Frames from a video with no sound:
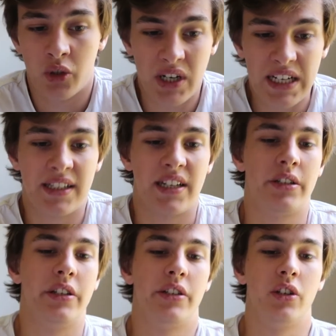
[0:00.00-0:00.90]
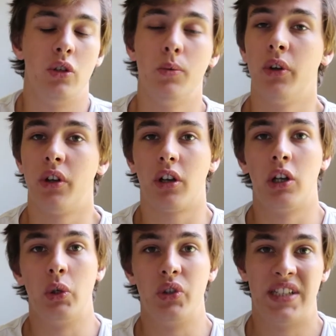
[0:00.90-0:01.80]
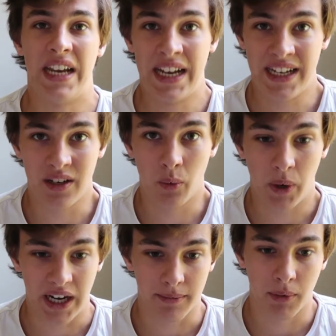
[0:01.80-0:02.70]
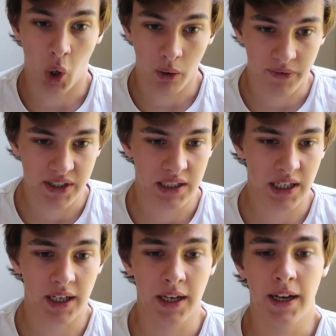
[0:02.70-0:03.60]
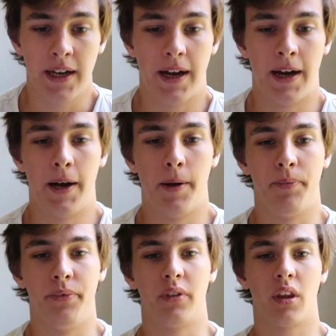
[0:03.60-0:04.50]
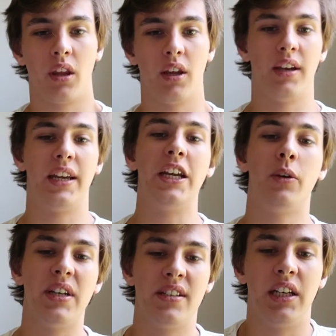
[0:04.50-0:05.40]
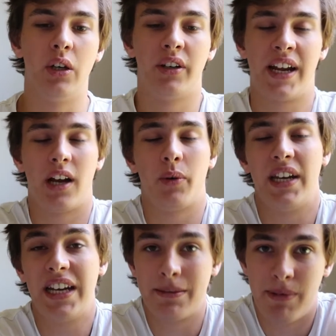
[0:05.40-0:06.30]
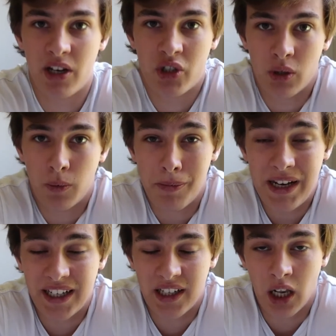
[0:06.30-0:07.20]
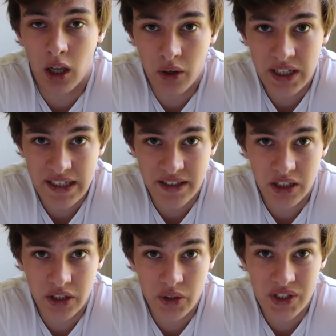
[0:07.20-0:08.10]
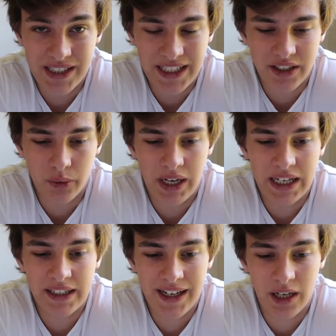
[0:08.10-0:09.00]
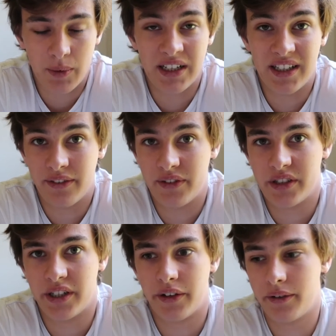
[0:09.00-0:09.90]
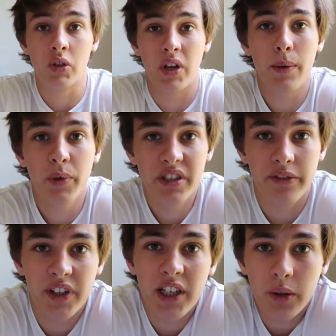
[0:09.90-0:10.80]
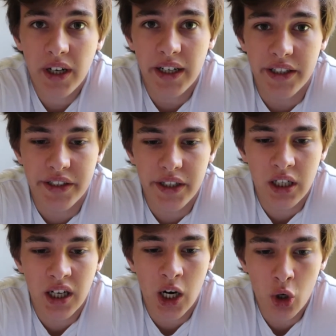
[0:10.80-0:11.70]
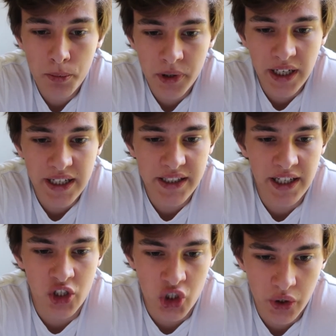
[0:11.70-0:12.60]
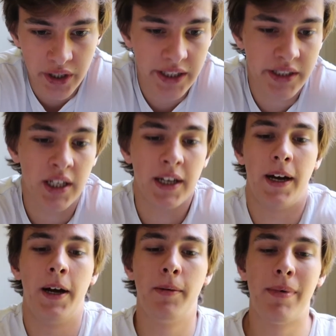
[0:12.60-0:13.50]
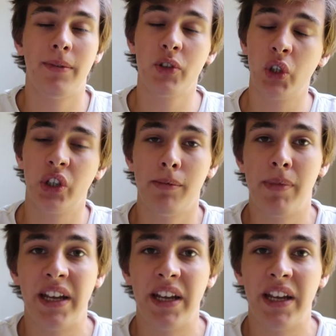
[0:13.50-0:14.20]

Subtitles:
training sessions, you will not lose any weight. But obviously, increasing your calorie expenditure will make it a lot easier to stick to a calorie deficit. So that was the video, guys. I hope you guys enjoyed it. I'm also gonna